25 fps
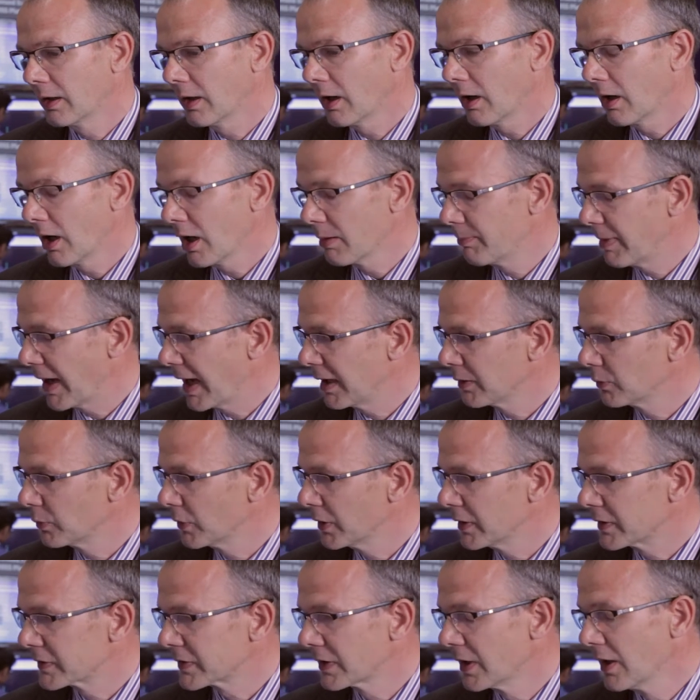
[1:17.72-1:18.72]
higher
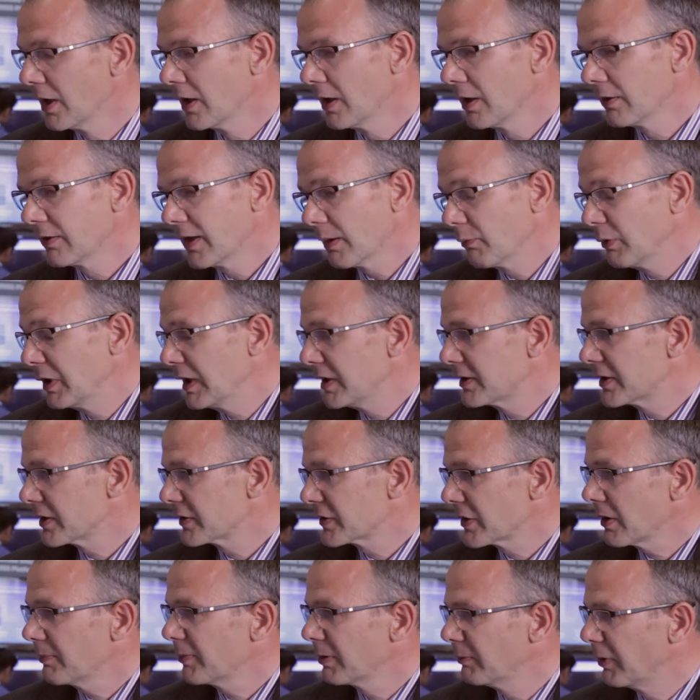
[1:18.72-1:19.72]
bandwidths, then we need to
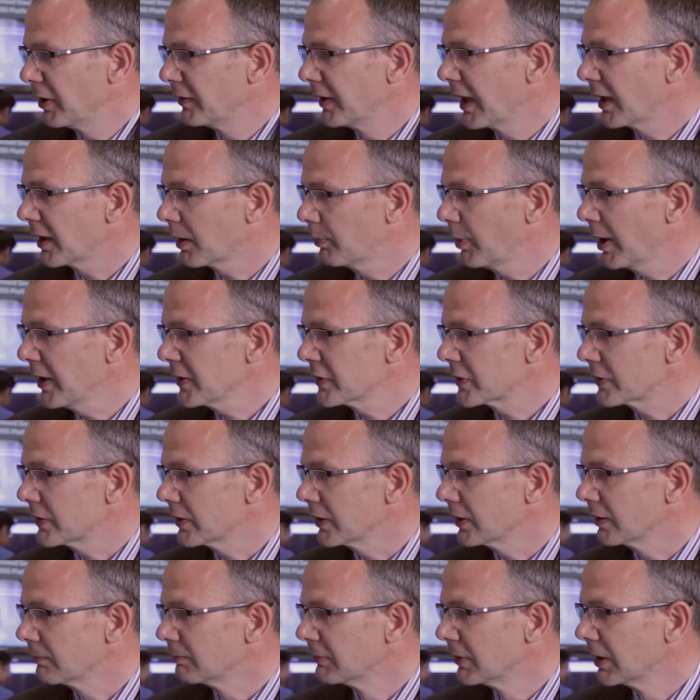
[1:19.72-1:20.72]
supplement that
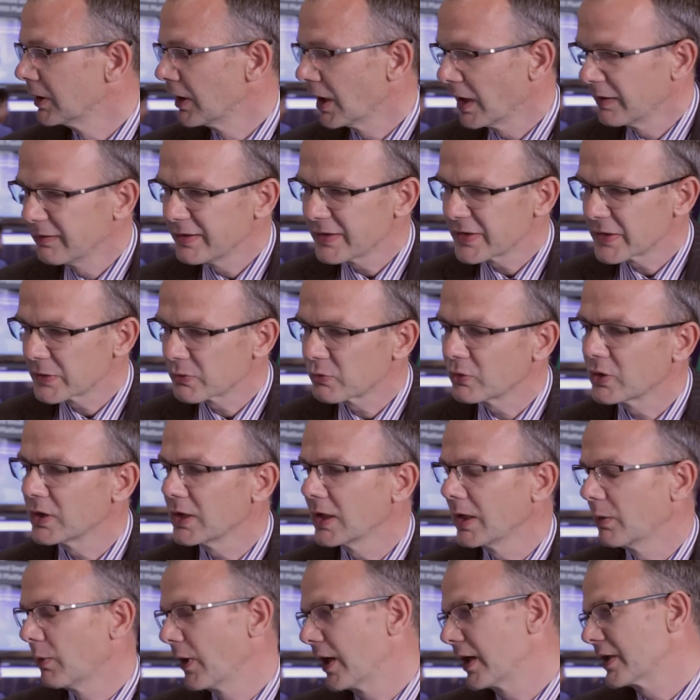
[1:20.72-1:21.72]
capacity. And this is
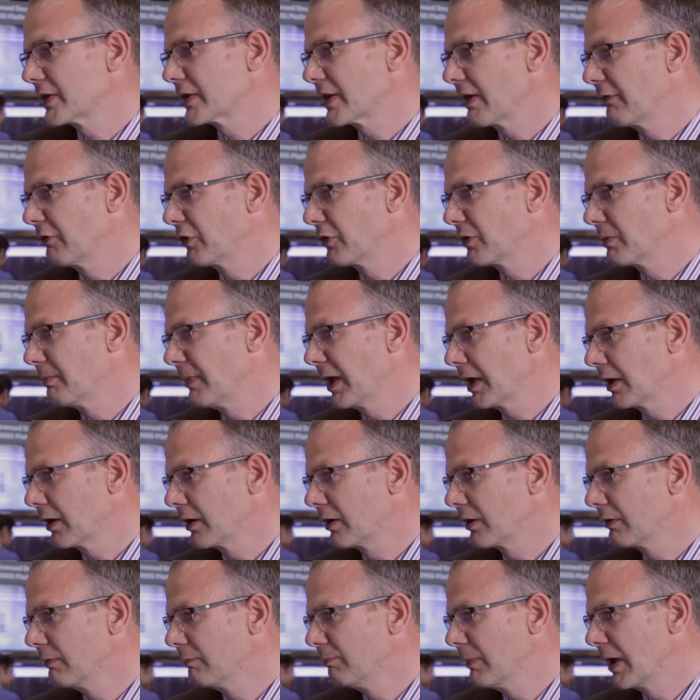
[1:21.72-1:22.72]
really where 700
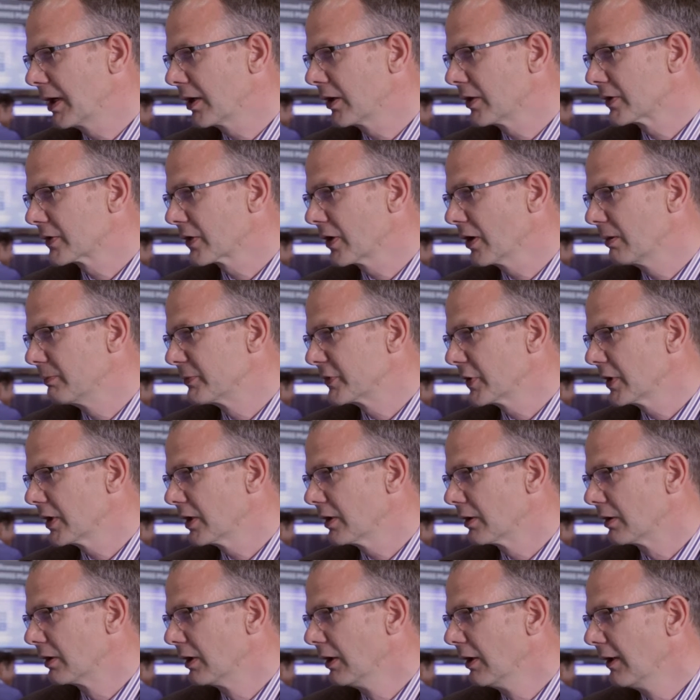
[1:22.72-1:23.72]
megahertz comes
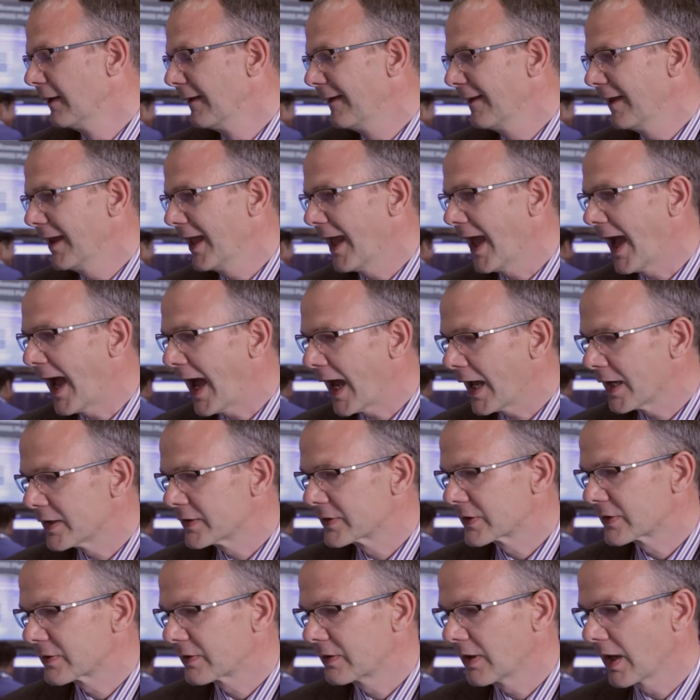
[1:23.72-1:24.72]
in. It
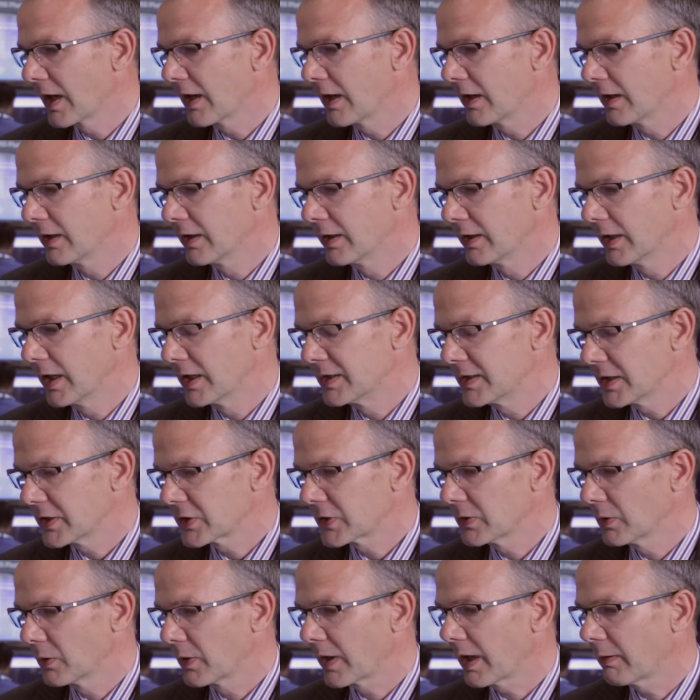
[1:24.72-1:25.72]
adds that
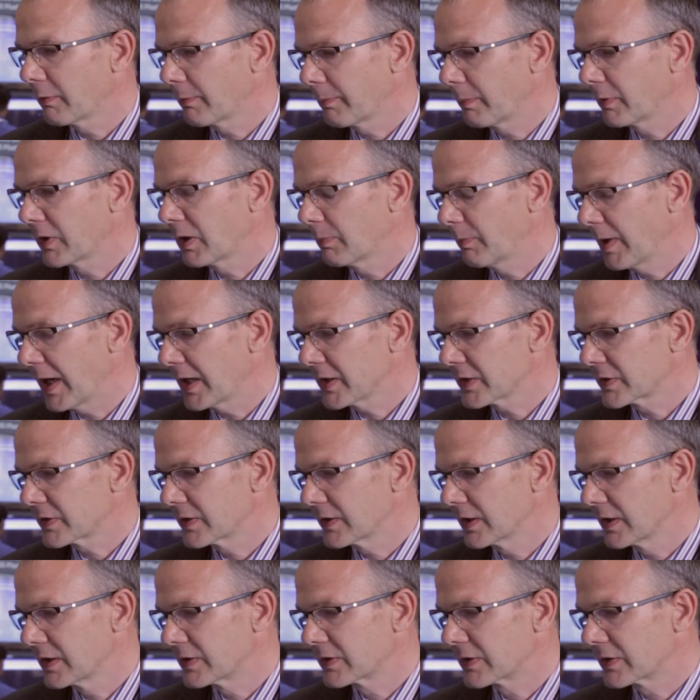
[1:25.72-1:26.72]
additional capacity